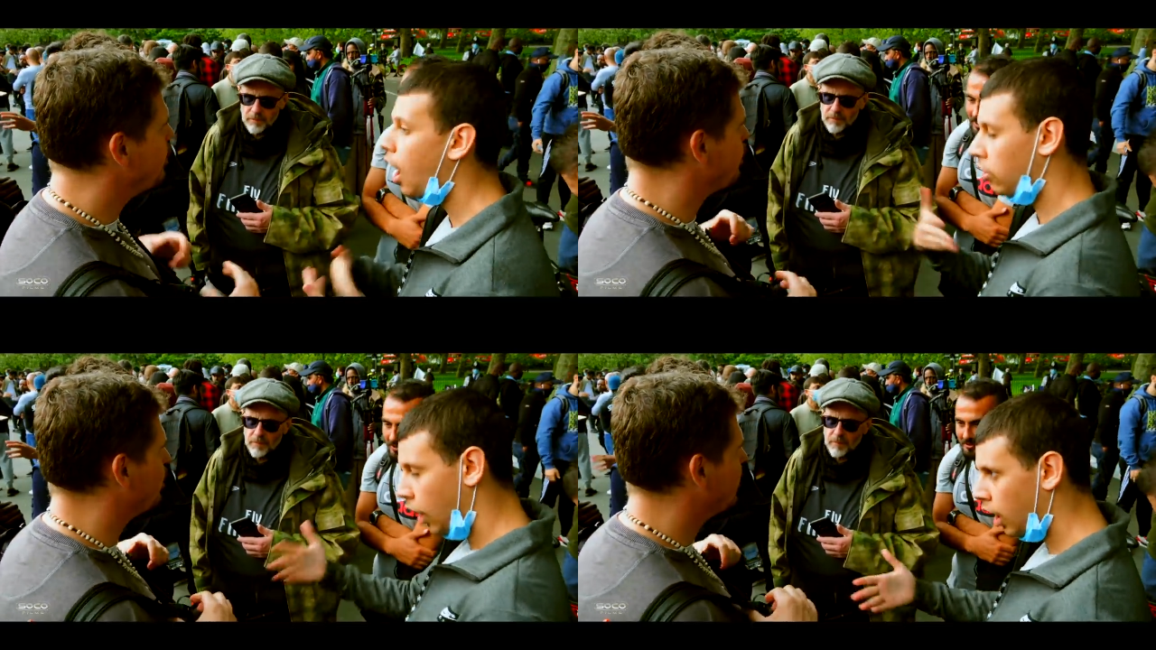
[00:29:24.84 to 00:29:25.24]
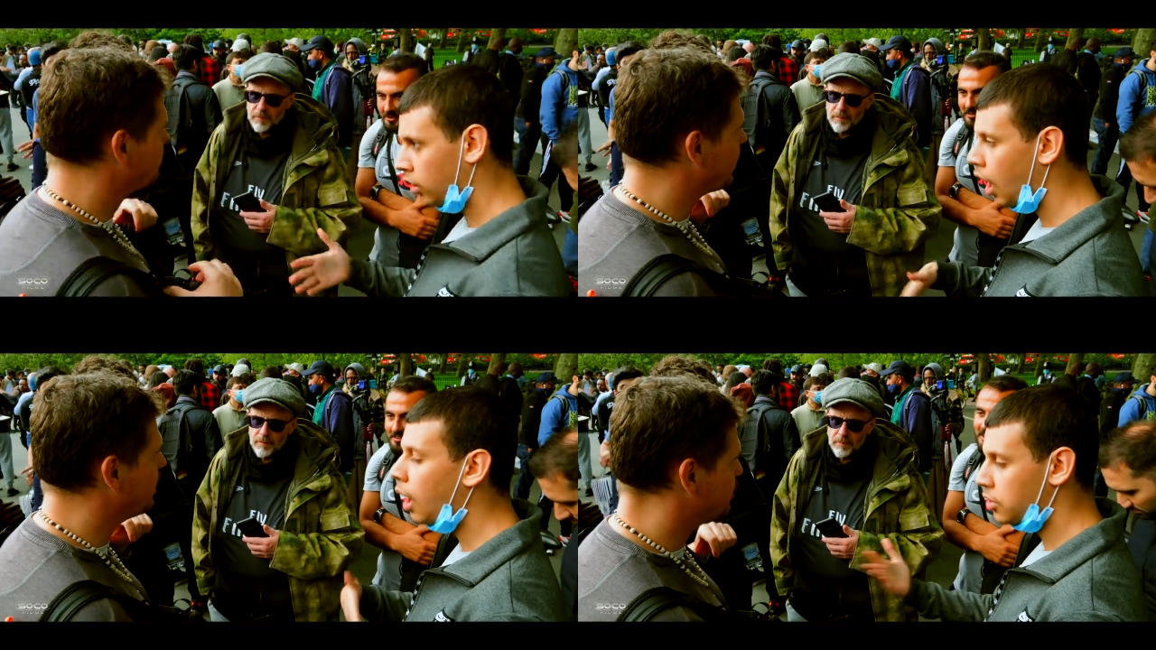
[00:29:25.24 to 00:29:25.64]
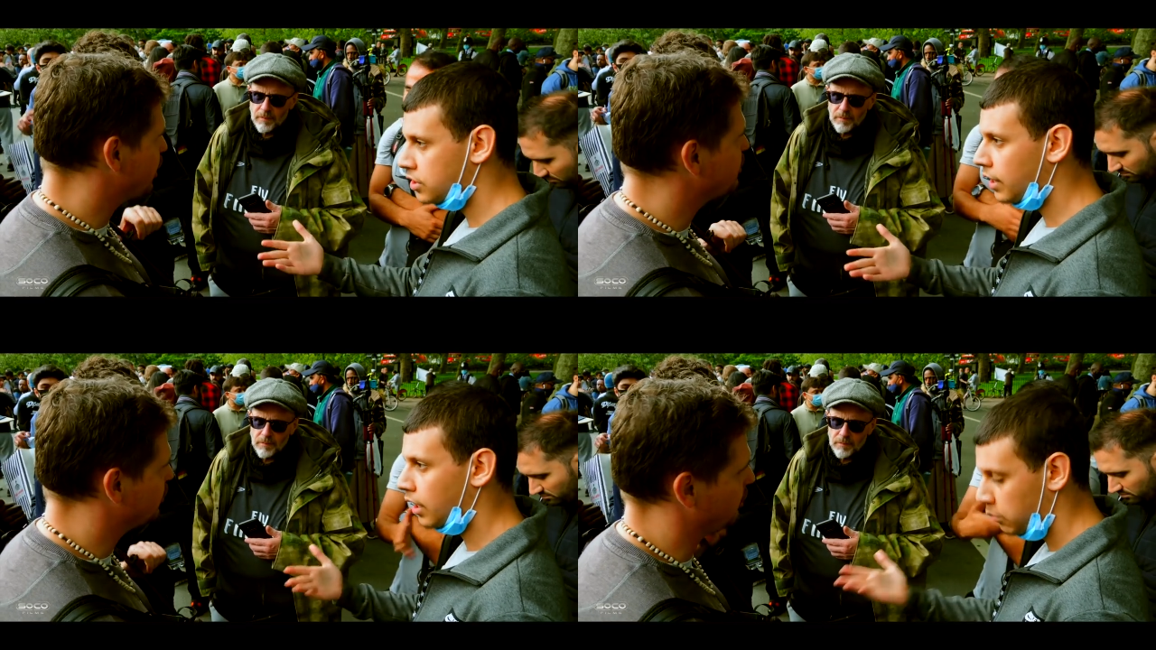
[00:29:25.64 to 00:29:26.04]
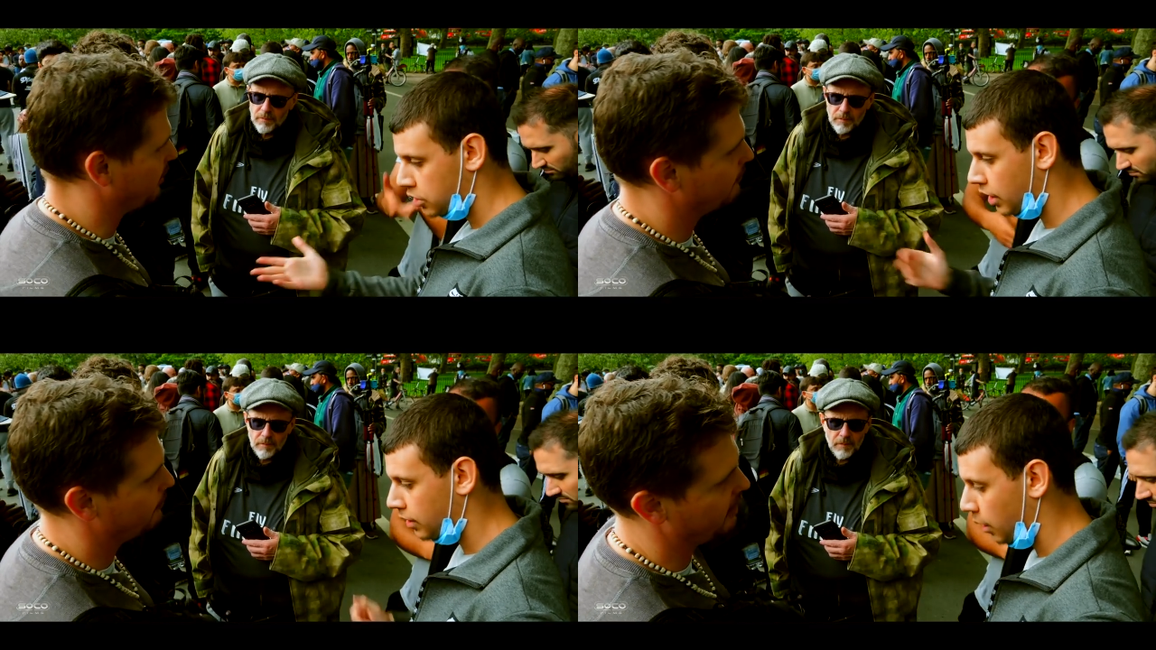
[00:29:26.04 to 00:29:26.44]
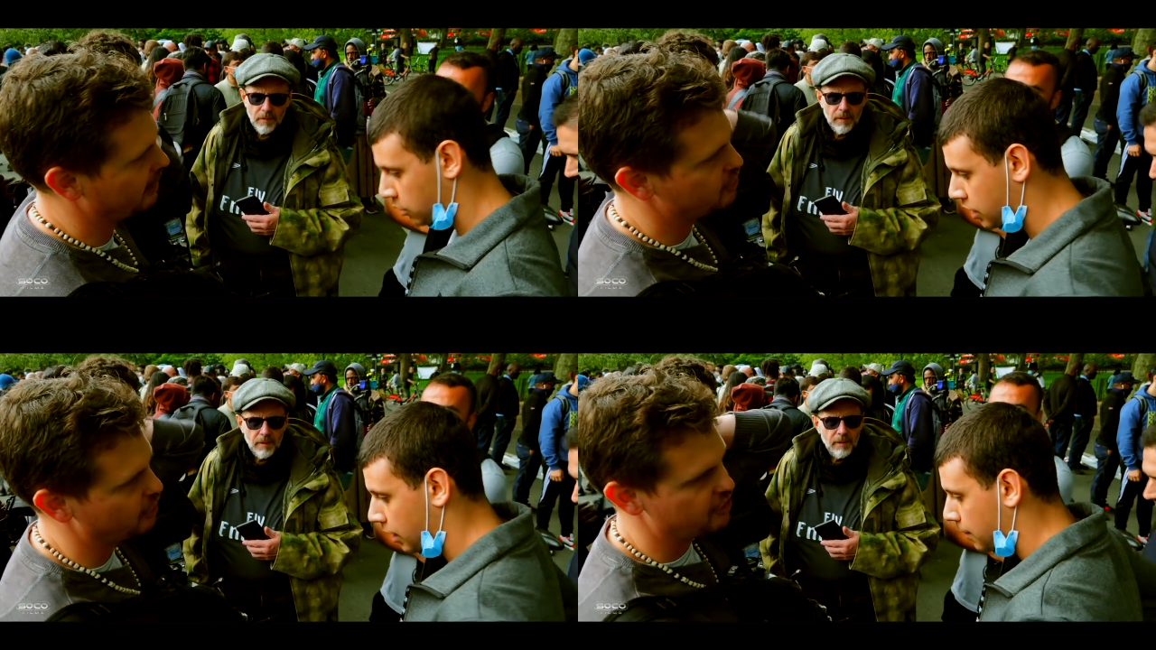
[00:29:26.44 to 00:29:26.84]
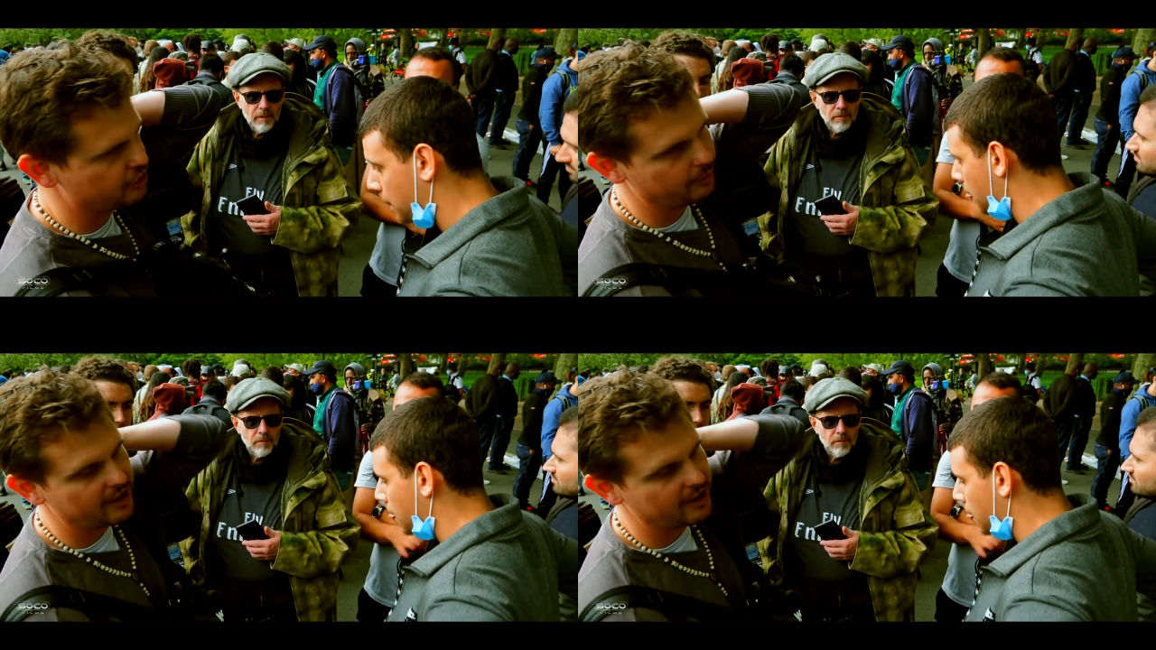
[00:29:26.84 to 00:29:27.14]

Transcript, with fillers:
Speaker 1: no, no. Let's, we're going to change the topic. We're going to change the